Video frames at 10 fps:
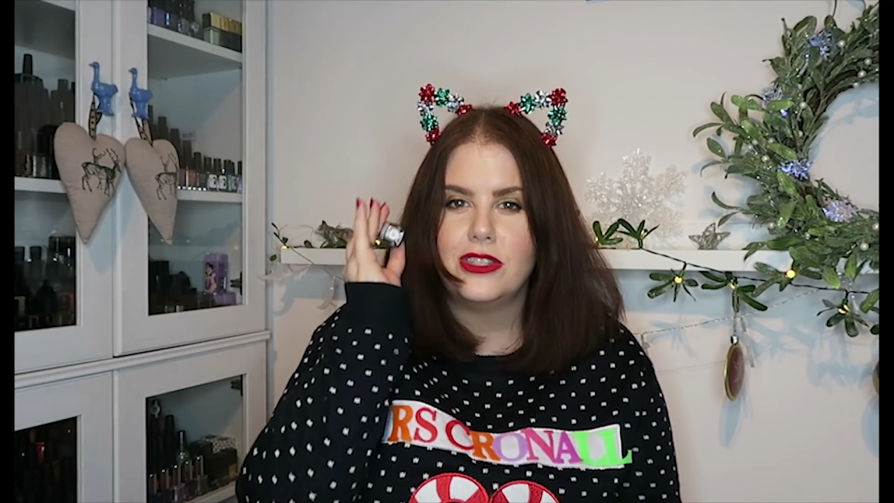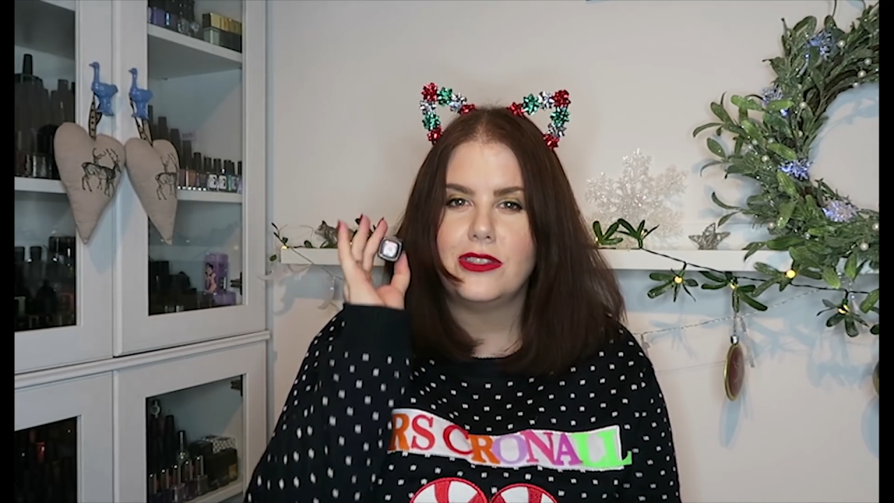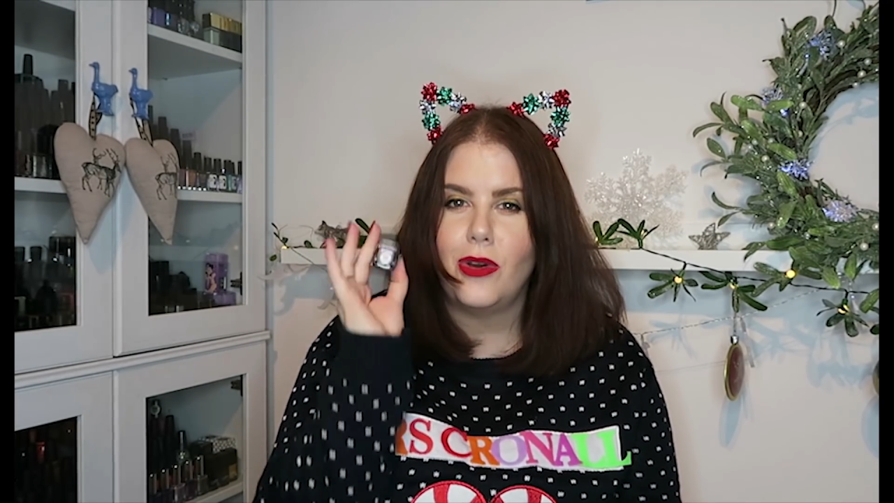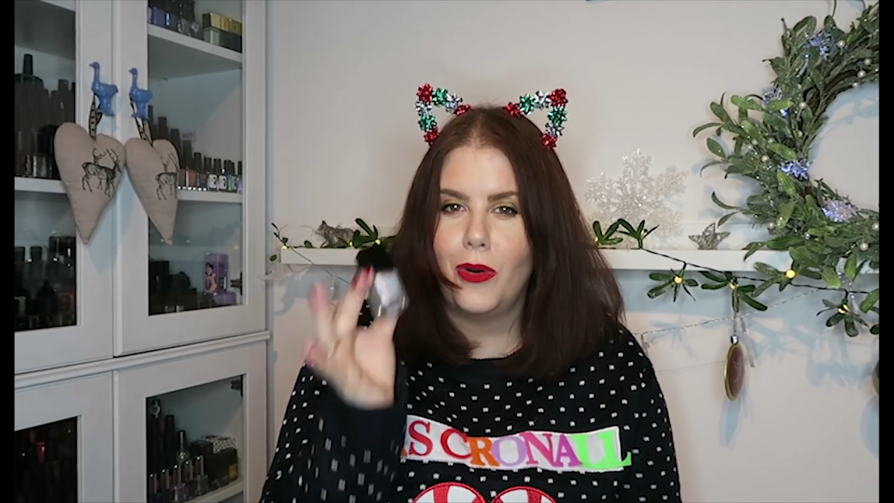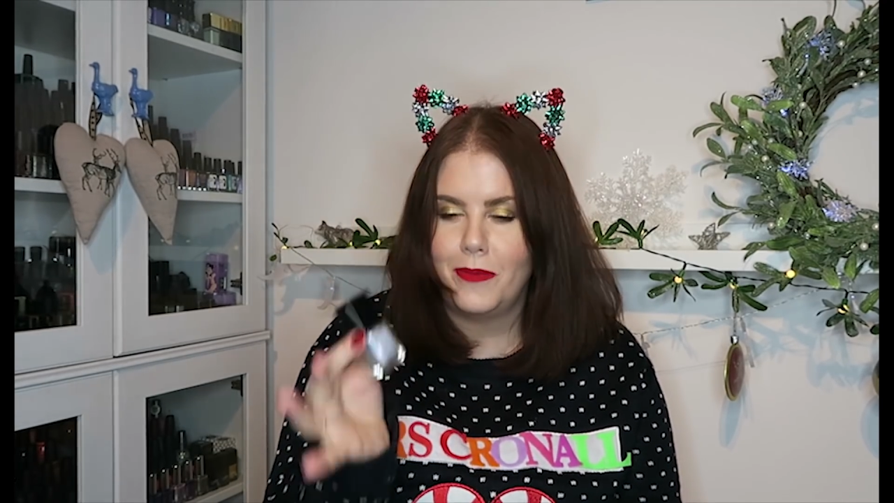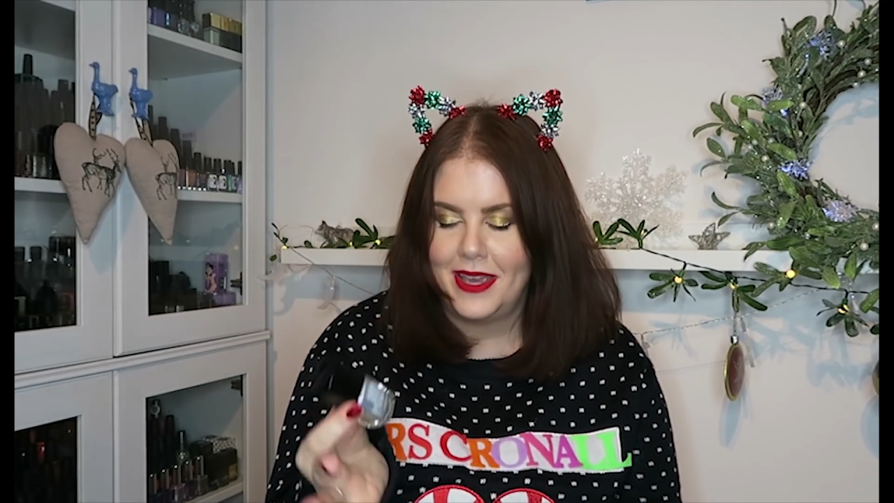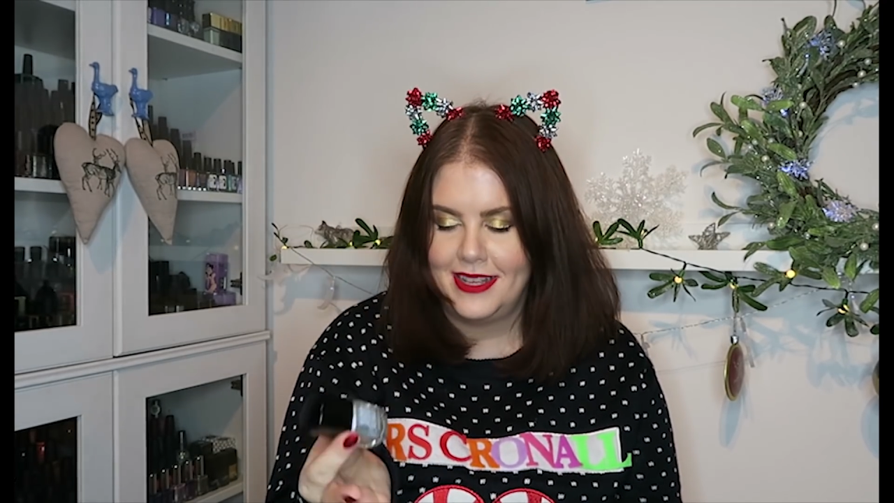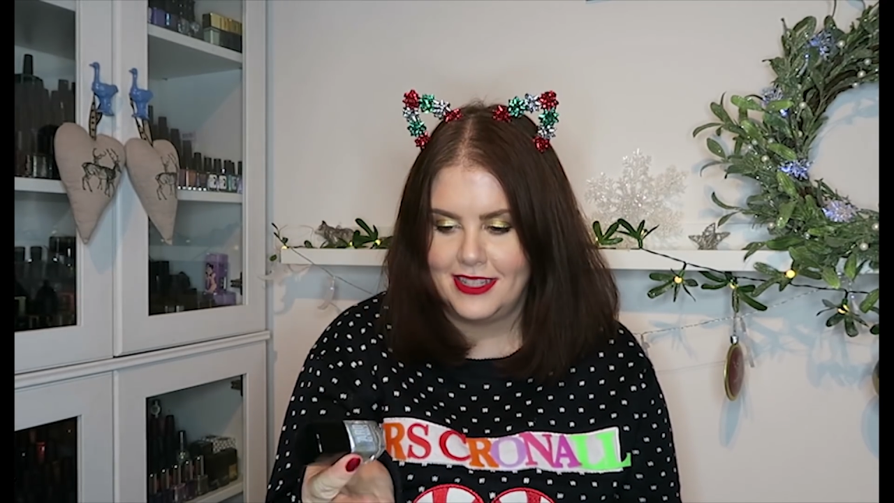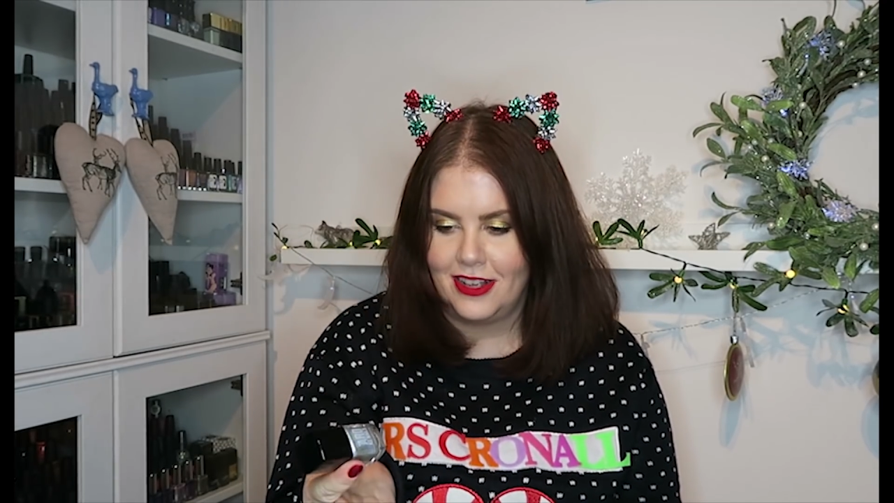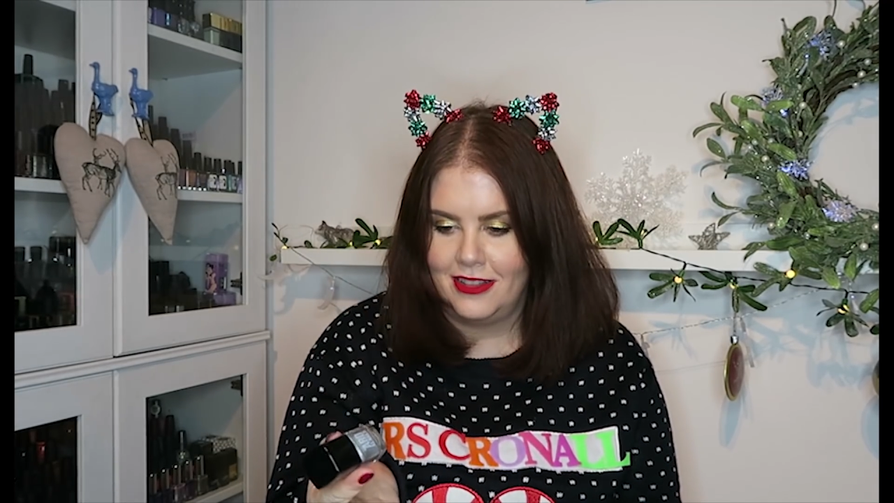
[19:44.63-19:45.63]
so
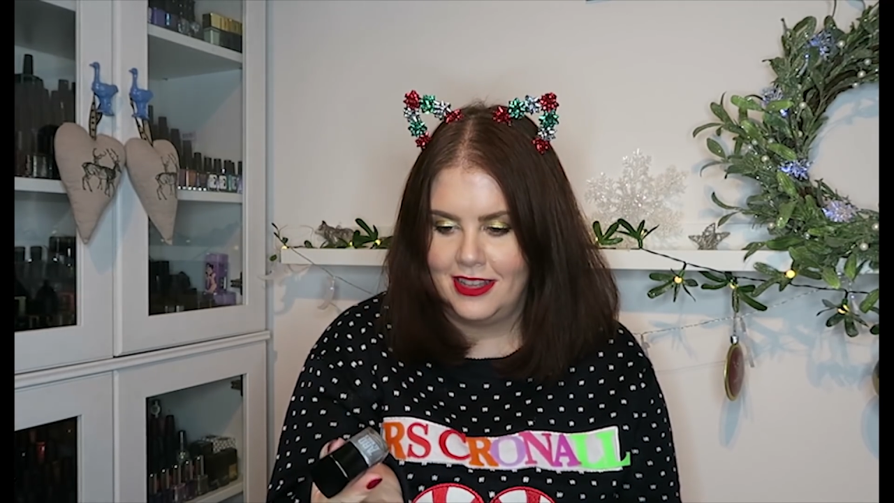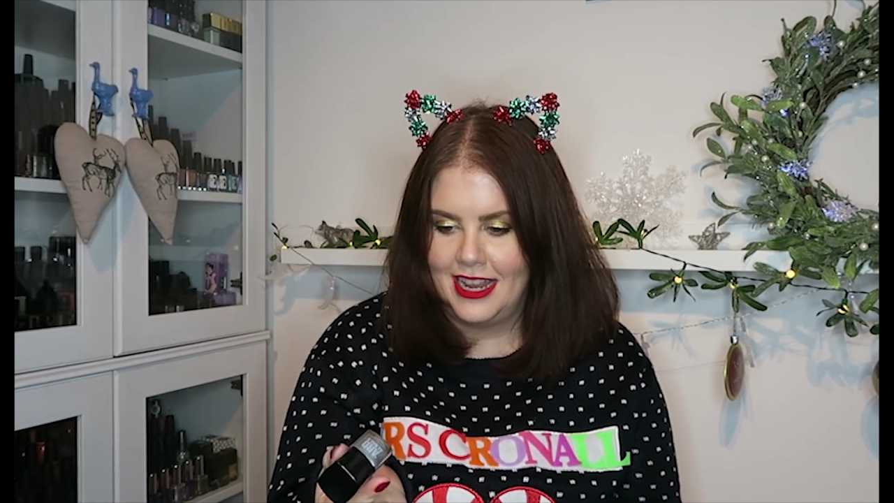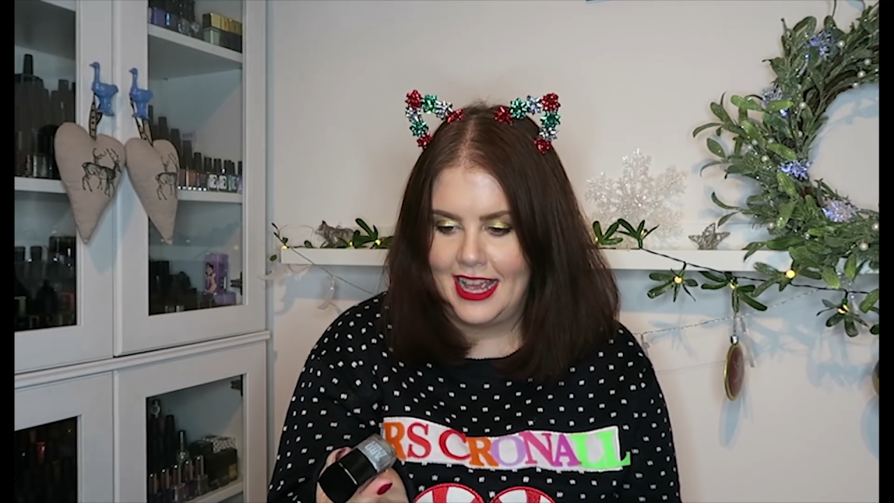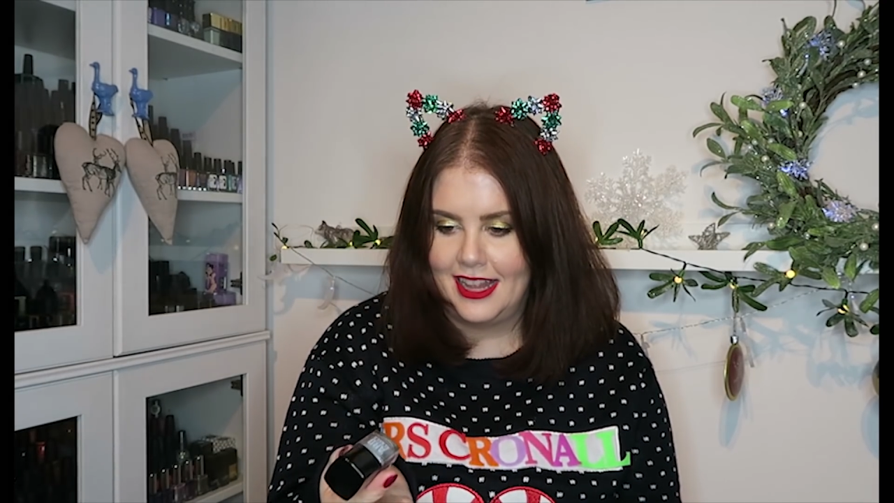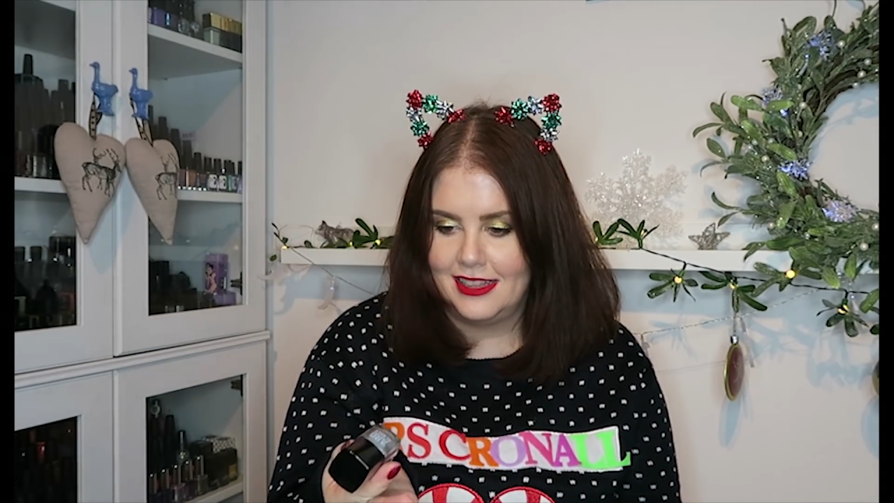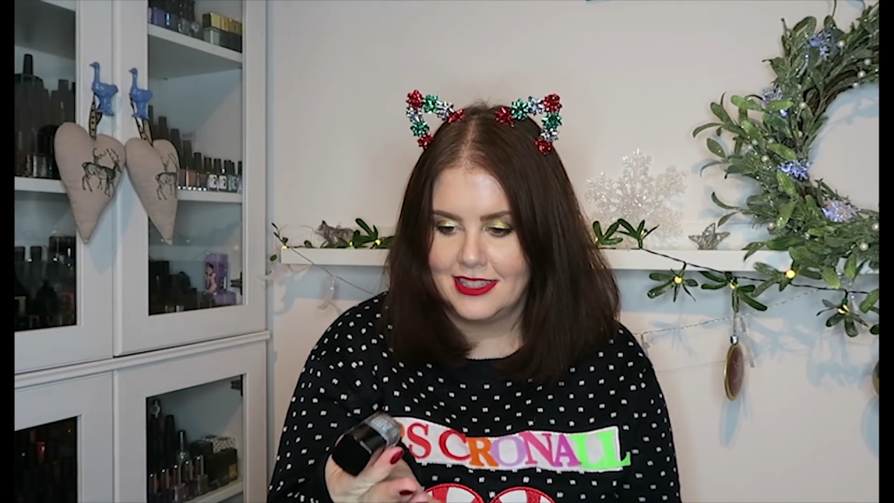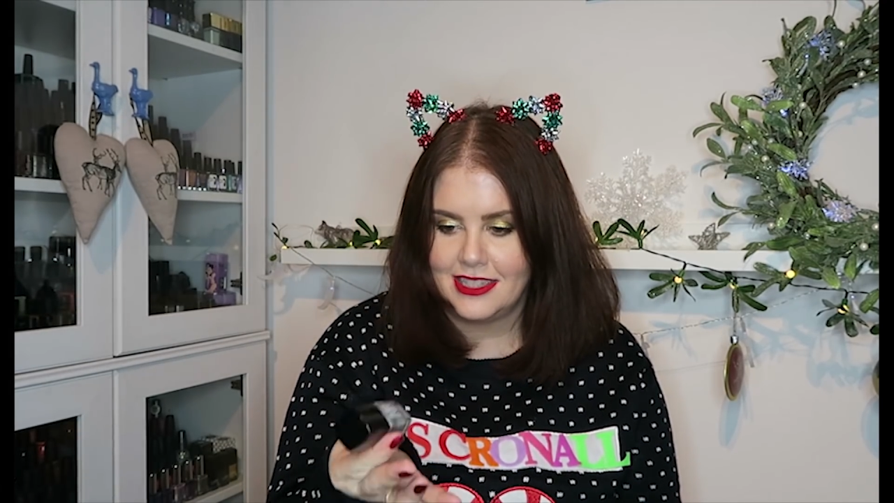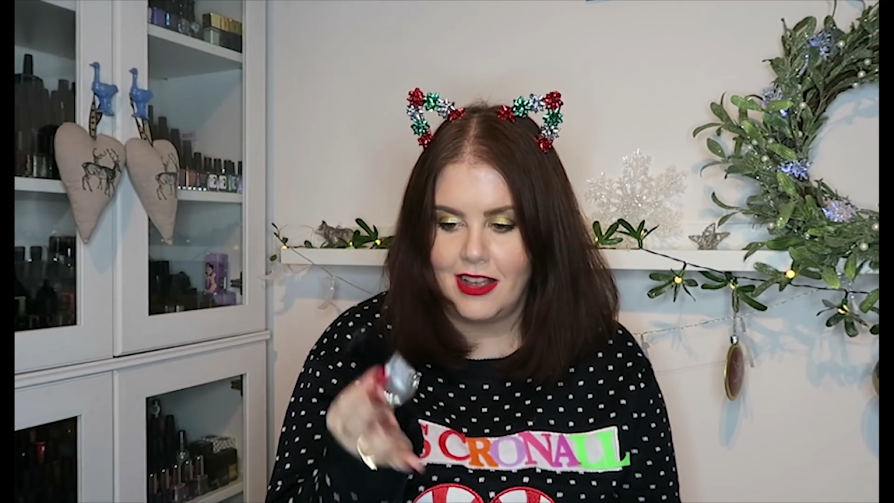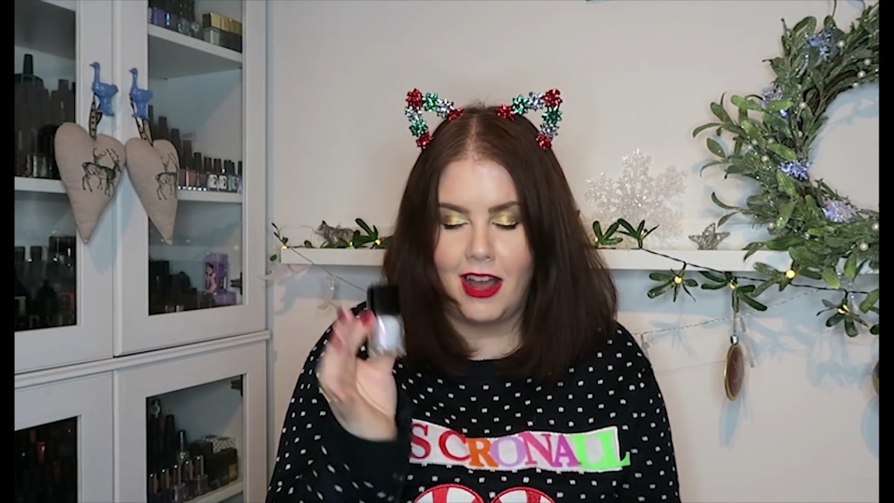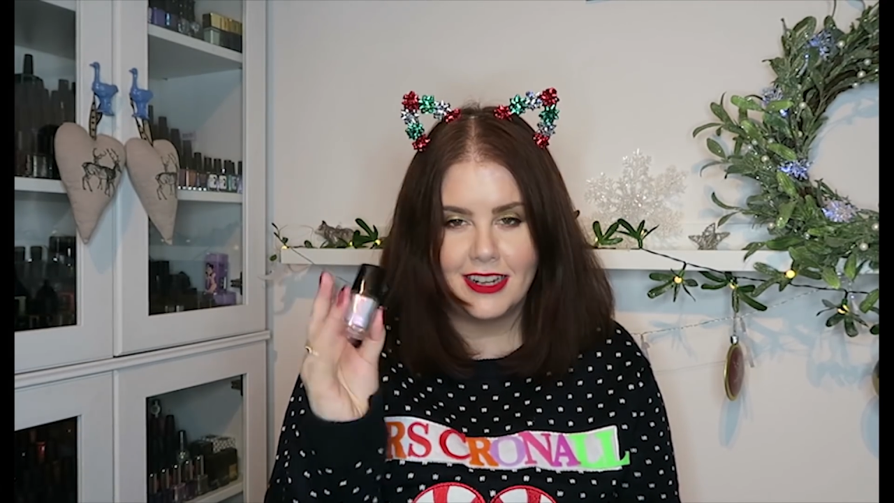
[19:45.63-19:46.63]
amazing on the nails.